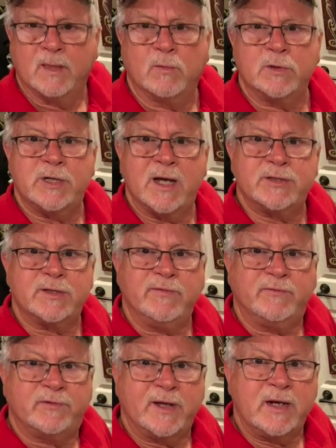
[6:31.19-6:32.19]
which has an
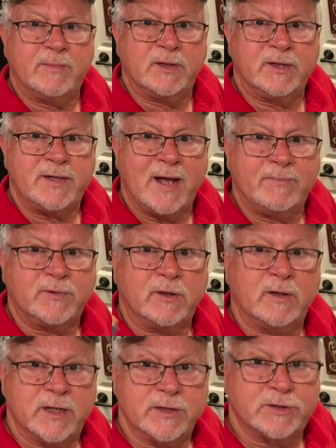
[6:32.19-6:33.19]
inflatable adapter
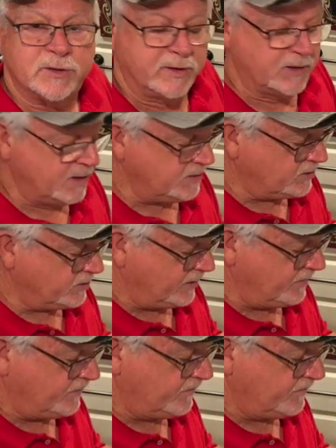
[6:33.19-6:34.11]
inserted into it.